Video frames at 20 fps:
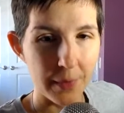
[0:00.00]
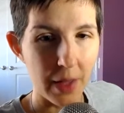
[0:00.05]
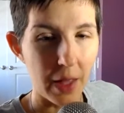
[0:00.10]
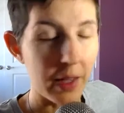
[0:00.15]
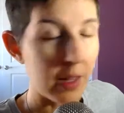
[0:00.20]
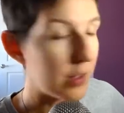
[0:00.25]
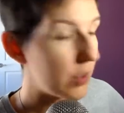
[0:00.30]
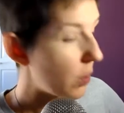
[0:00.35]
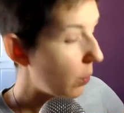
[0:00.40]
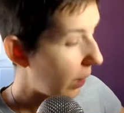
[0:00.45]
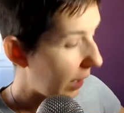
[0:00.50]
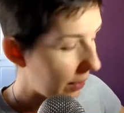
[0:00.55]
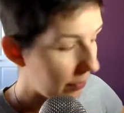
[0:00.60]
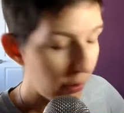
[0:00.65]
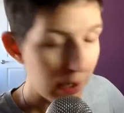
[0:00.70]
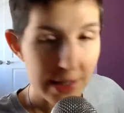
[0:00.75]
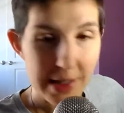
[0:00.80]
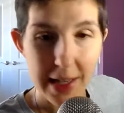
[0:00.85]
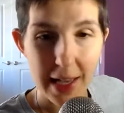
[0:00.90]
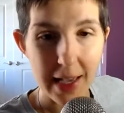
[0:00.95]
I'm going to do whatever
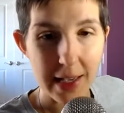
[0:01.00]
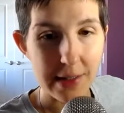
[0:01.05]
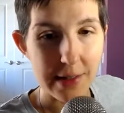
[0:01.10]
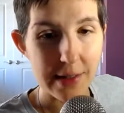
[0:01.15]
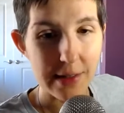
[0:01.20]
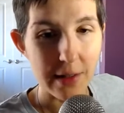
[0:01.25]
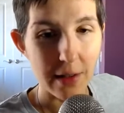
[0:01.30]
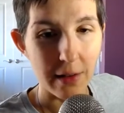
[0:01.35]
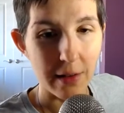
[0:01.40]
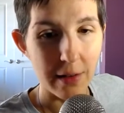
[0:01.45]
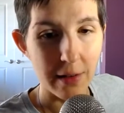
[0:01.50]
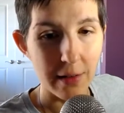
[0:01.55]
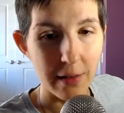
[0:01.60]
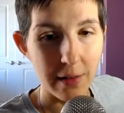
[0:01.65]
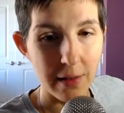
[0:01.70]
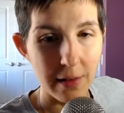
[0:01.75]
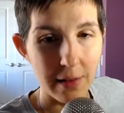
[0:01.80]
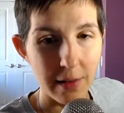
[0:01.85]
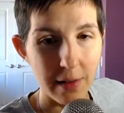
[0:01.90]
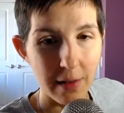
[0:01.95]
it takes.
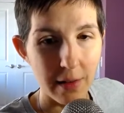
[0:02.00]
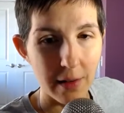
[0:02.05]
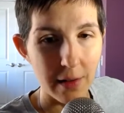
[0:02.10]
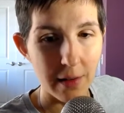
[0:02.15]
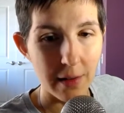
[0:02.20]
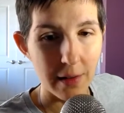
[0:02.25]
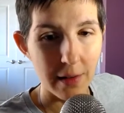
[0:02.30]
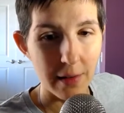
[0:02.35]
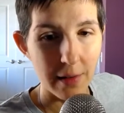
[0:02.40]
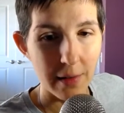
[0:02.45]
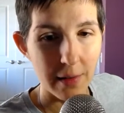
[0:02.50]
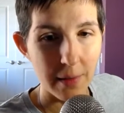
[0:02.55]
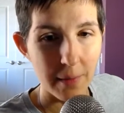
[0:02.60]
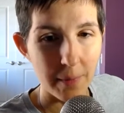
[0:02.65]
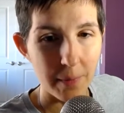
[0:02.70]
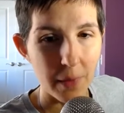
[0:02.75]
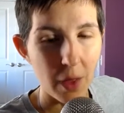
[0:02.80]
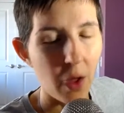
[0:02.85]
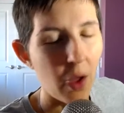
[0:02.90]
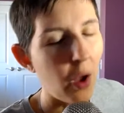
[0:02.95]

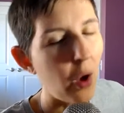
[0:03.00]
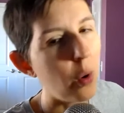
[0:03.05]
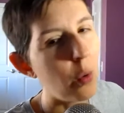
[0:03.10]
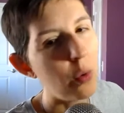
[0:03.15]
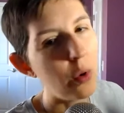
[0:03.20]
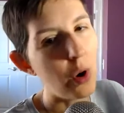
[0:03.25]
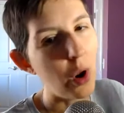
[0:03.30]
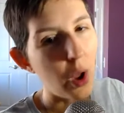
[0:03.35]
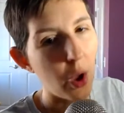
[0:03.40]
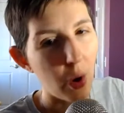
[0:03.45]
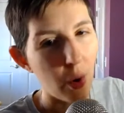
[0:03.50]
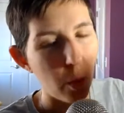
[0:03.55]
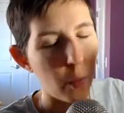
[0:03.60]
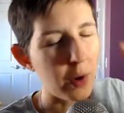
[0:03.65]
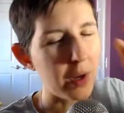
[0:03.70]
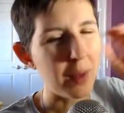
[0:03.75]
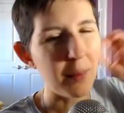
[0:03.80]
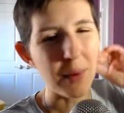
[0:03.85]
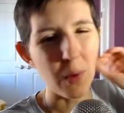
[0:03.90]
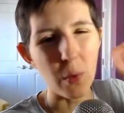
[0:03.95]
Oh no,
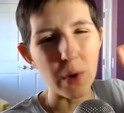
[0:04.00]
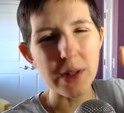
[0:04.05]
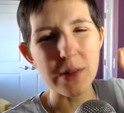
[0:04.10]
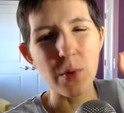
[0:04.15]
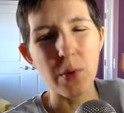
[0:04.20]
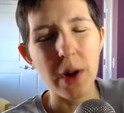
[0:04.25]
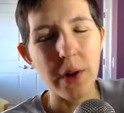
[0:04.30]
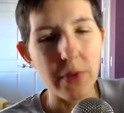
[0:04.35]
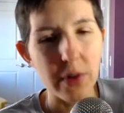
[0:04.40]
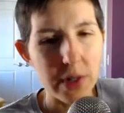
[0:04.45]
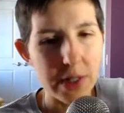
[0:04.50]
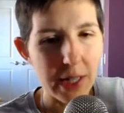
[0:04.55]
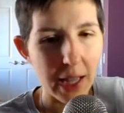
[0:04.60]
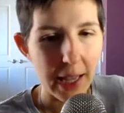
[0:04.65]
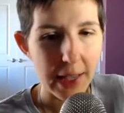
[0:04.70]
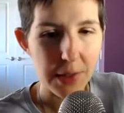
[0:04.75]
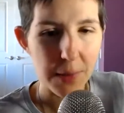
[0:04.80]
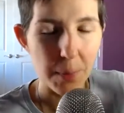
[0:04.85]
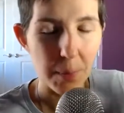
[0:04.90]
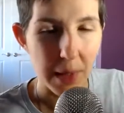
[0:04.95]
what do you mean? What does whatever it
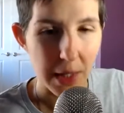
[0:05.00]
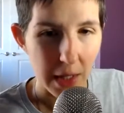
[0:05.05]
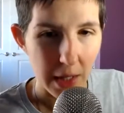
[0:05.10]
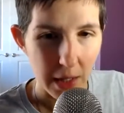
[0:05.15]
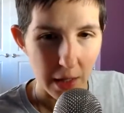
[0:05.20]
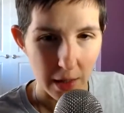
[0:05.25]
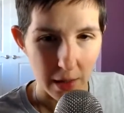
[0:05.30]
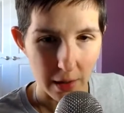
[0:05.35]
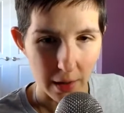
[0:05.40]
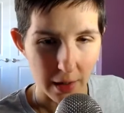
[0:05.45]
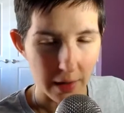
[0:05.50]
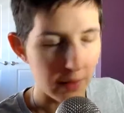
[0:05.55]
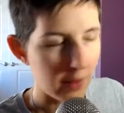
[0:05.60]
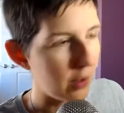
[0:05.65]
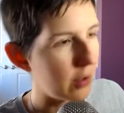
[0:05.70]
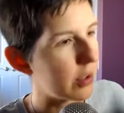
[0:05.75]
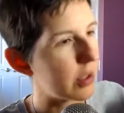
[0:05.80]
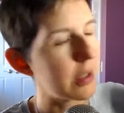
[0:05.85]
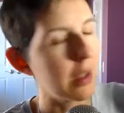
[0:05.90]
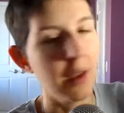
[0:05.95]
takes mean? And
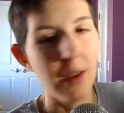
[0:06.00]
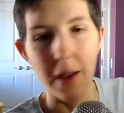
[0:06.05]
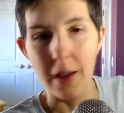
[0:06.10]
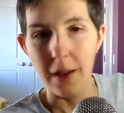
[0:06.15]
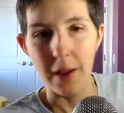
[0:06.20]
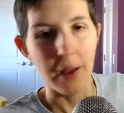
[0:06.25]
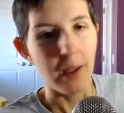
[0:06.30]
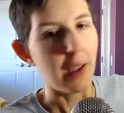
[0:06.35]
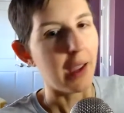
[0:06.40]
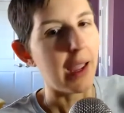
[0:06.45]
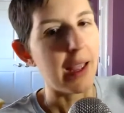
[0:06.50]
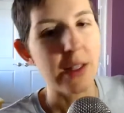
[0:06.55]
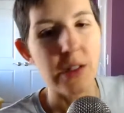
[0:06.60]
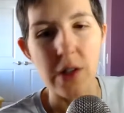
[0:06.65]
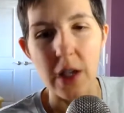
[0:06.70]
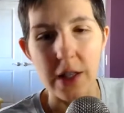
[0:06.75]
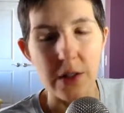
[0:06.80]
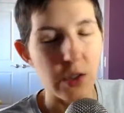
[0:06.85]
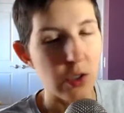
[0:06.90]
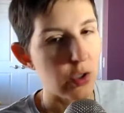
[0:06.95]
then
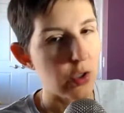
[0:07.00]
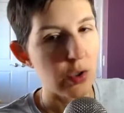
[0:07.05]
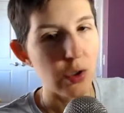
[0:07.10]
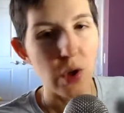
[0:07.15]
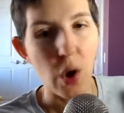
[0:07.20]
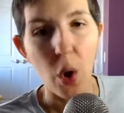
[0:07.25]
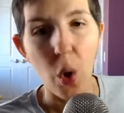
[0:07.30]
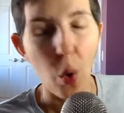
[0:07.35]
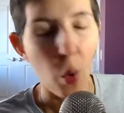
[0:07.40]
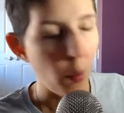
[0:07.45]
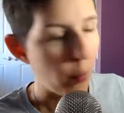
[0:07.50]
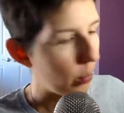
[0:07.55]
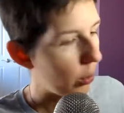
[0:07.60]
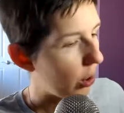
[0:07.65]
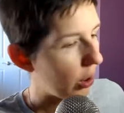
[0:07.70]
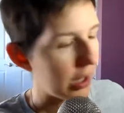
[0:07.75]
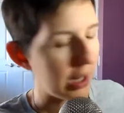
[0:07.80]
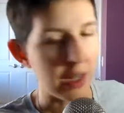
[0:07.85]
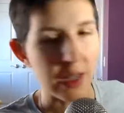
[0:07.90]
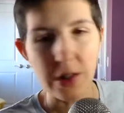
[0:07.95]
it's so
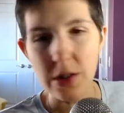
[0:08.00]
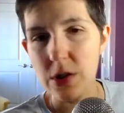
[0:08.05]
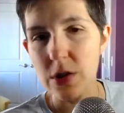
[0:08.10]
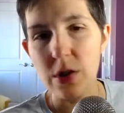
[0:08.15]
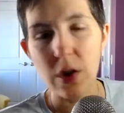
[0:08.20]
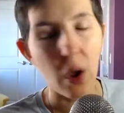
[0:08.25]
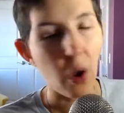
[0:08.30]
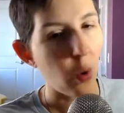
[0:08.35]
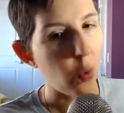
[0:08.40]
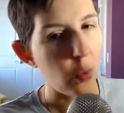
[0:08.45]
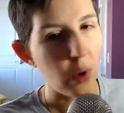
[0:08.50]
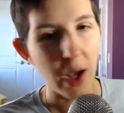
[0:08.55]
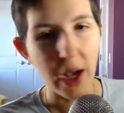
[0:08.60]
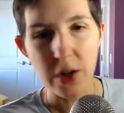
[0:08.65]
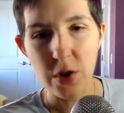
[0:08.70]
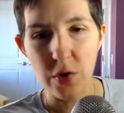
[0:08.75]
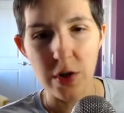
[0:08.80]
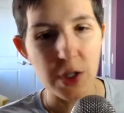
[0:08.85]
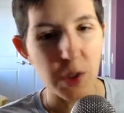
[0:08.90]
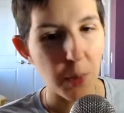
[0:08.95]
murky. It's so
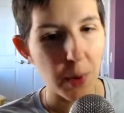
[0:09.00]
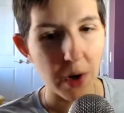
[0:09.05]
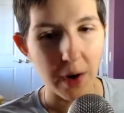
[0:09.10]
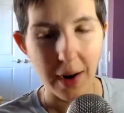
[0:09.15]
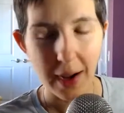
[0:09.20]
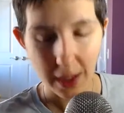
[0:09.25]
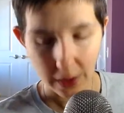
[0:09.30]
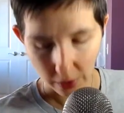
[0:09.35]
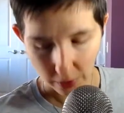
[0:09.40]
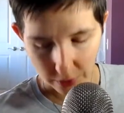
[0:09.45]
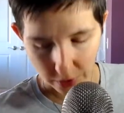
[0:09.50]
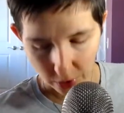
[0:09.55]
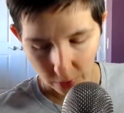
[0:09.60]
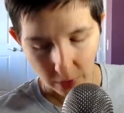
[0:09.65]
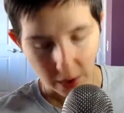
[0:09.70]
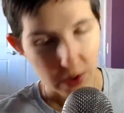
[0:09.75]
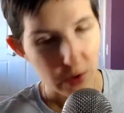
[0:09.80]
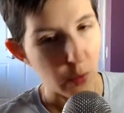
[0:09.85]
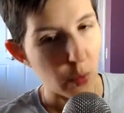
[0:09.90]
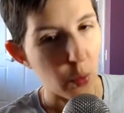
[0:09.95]
not transparent how you do
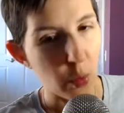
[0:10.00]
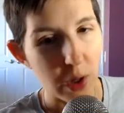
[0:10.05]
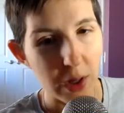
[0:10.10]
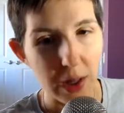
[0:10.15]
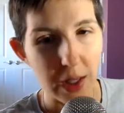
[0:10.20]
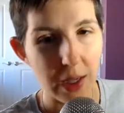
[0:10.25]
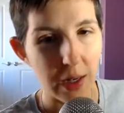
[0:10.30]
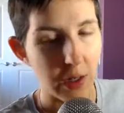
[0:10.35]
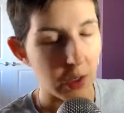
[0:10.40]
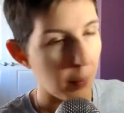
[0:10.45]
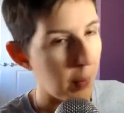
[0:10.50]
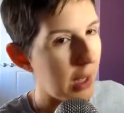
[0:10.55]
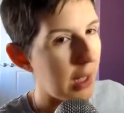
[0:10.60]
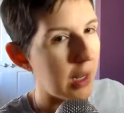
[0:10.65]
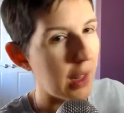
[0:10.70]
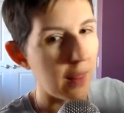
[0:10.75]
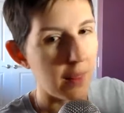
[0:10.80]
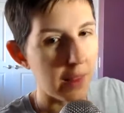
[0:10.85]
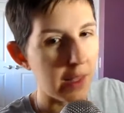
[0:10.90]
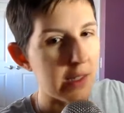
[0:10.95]
it. It's really going to
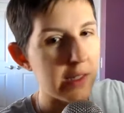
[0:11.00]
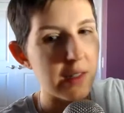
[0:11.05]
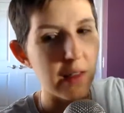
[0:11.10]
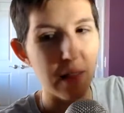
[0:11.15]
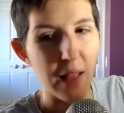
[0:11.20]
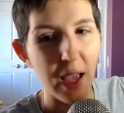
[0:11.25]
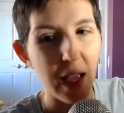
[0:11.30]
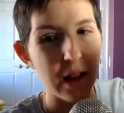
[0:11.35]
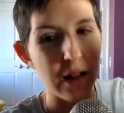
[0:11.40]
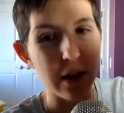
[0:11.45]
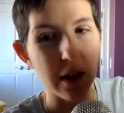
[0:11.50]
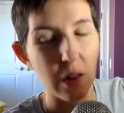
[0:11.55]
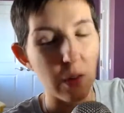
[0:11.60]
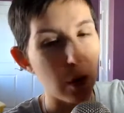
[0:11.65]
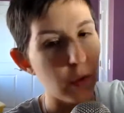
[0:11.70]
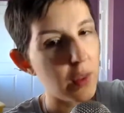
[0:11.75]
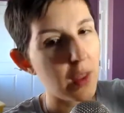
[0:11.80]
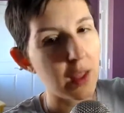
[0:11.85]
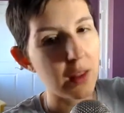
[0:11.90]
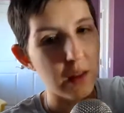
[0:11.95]
depend on this and that and the other
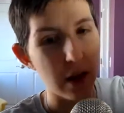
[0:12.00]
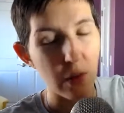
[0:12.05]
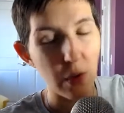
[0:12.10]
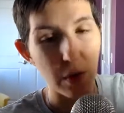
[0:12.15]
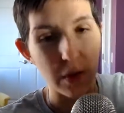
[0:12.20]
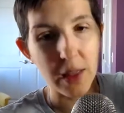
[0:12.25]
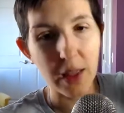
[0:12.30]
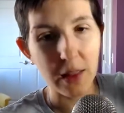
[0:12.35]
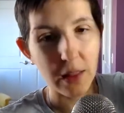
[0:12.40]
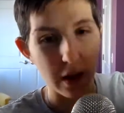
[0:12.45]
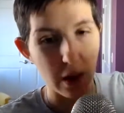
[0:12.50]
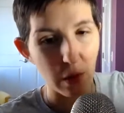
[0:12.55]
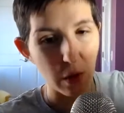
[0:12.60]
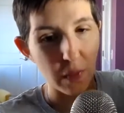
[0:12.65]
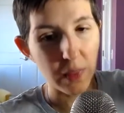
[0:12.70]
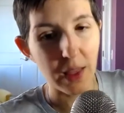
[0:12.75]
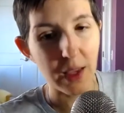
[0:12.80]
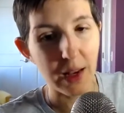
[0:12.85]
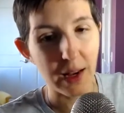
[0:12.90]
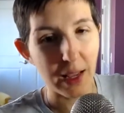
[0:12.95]
thing and the other thing and the other
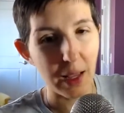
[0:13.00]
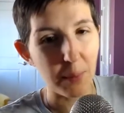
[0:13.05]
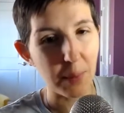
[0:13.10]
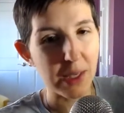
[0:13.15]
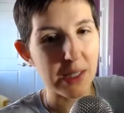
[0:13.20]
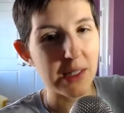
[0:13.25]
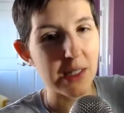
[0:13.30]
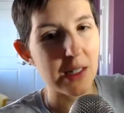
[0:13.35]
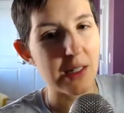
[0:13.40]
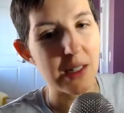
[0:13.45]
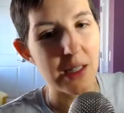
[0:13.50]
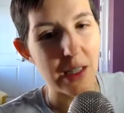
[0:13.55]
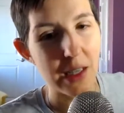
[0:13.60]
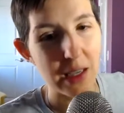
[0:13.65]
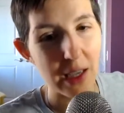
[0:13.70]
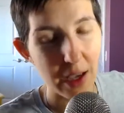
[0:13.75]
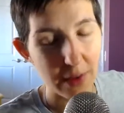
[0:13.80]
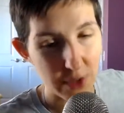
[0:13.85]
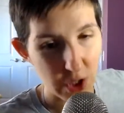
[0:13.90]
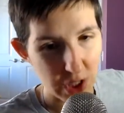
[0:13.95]
thing and A, B, C, D,
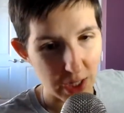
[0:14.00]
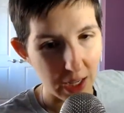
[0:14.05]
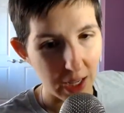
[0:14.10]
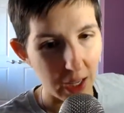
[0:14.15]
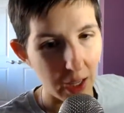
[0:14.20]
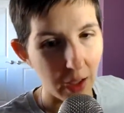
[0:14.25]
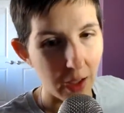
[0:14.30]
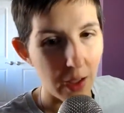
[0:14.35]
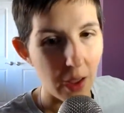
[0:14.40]
E, F, G,